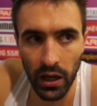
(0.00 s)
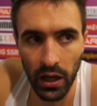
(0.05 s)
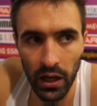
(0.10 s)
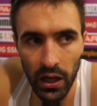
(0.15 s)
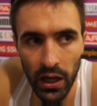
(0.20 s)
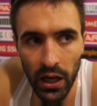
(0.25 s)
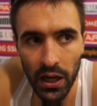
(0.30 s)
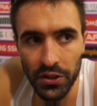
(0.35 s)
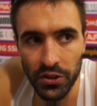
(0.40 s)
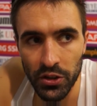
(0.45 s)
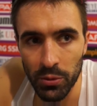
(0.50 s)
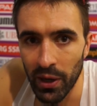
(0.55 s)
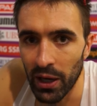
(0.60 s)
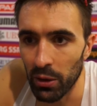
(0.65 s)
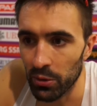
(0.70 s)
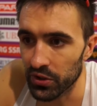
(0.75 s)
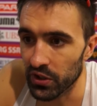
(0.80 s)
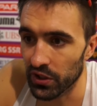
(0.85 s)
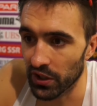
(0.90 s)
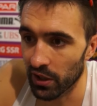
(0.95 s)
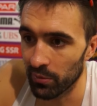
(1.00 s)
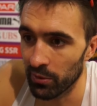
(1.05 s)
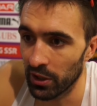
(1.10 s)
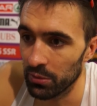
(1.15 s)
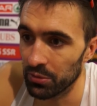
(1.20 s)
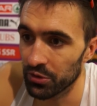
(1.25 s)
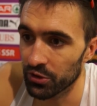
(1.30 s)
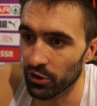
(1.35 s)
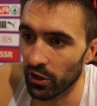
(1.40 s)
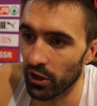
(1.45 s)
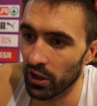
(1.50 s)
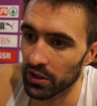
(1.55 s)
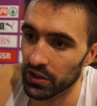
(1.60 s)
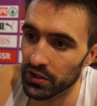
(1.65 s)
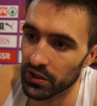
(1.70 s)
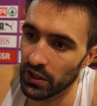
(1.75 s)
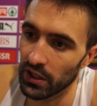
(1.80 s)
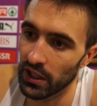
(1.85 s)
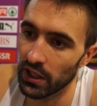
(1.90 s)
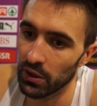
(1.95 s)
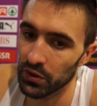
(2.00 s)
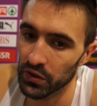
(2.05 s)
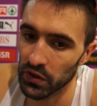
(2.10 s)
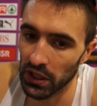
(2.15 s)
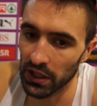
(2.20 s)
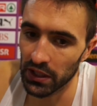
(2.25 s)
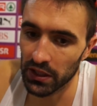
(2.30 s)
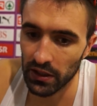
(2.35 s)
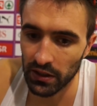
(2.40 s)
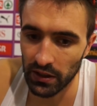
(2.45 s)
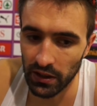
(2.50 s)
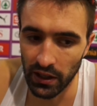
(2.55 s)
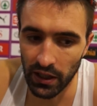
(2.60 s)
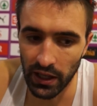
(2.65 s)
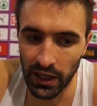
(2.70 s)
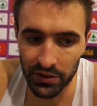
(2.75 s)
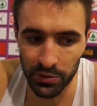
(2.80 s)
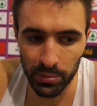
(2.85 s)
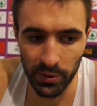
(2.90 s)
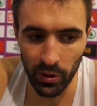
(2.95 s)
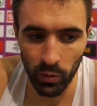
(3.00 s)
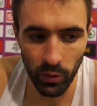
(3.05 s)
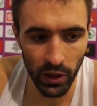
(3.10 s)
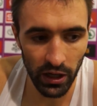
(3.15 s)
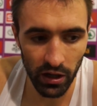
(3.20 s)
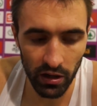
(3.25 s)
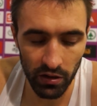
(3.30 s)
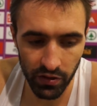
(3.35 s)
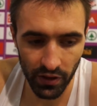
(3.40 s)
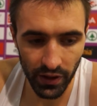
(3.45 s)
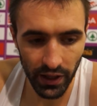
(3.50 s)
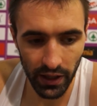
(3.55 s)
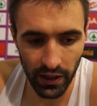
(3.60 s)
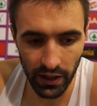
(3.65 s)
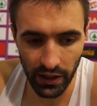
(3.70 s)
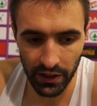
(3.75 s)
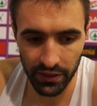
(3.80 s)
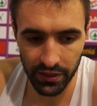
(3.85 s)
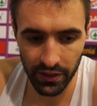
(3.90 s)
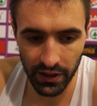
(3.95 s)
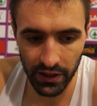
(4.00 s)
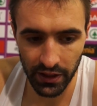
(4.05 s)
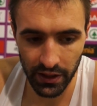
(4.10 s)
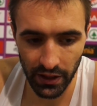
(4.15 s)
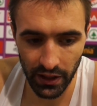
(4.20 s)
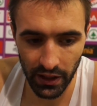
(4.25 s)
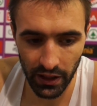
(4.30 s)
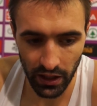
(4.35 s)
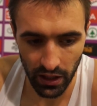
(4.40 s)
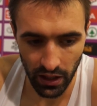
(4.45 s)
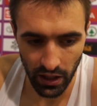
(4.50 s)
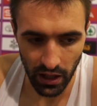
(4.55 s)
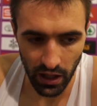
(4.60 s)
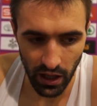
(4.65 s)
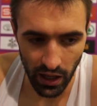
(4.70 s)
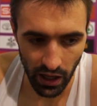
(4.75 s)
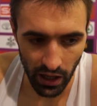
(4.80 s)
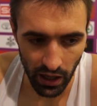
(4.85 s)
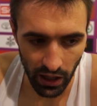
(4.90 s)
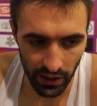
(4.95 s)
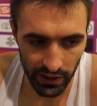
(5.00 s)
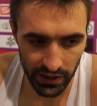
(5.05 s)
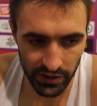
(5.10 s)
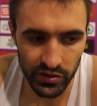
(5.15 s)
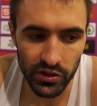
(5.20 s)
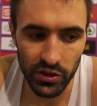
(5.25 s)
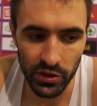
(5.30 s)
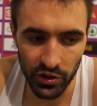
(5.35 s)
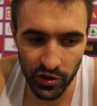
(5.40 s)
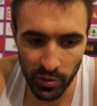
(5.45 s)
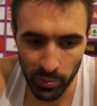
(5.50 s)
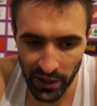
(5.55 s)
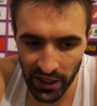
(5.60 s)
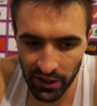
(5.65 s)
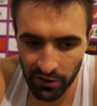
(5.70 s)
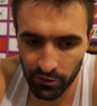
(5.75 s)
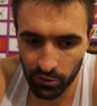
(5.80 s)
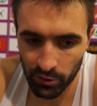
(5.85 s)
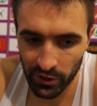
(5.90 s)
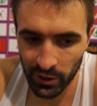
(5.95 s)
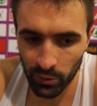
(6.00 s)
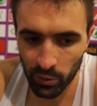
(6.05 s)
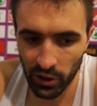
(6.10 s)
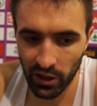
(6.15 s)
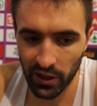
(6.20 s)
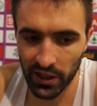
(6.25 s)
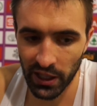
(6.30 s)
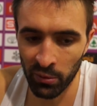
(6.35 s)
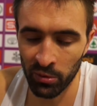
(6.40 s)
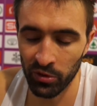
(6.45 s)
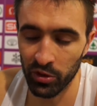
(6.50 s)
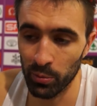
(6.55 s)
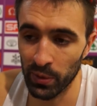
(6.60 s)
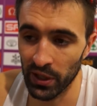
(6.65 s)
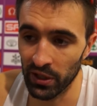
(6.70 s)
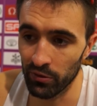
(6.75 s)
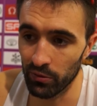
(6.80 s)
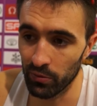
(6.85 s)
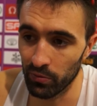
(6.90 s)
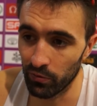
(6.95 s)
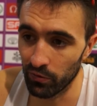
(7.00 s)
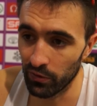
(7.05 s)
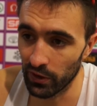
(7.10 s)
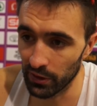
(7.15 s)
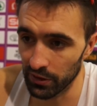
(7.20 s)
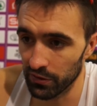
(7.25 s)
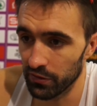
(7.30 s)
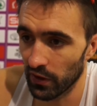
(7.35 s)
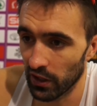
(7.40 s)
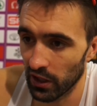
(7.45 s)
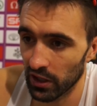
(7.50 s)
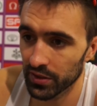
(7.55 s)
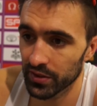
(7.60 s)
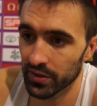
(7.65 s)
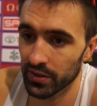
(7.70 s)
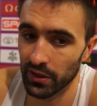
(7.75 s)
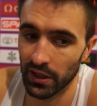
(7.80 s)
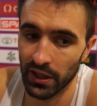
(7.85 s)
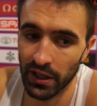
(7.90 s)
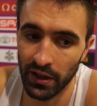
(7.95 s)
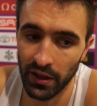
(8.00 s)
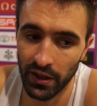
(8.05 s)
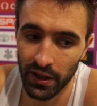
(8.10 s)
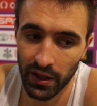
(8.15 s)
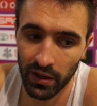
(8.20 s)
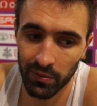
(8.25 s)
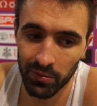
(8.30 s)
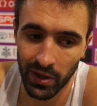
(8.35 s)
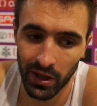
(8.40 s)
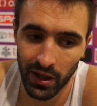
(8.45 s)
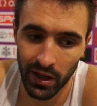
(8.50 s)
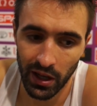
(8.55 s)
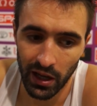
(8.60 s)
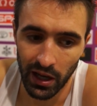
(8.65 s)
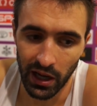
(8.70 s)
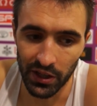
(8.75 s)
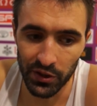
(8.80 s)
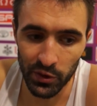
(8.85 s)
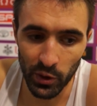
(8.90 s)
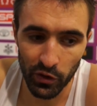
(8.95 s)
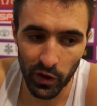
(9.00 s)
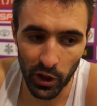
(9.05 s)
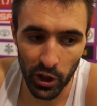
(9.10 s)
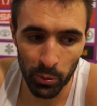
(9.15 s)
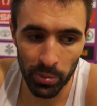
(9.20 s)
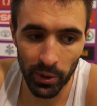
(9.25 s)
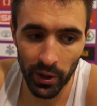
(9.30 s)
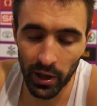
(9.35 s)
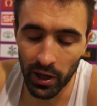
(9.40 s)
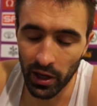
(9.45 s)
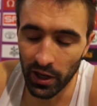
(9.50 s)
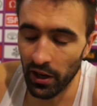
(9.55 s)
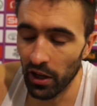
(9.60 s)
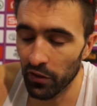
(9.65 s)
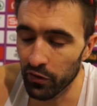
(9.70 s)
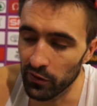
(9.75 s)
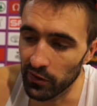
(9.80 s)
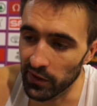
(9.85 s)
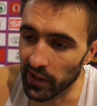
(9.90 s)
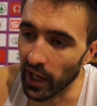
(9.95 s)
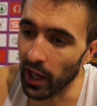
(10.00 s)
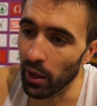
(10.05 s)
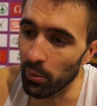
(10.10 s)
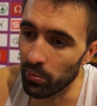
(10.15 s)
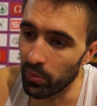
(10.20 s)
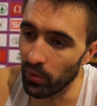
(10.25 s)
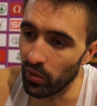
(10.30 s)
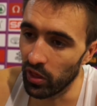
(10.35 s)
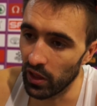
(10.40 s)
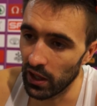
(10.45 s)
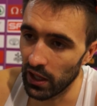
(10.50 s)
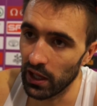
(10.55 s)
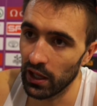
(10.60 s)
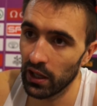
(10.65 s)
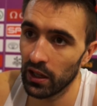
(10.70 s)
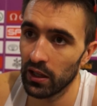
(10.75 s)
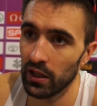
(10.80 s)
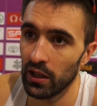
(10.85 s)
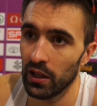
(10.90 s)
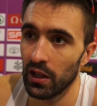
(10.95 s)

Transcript: I knew Matt was going to come home strong, so that was like, I had to be aware of that. I think I executed the bend really well, came off the bend very fast, and I knew if I could put enough of a gap there,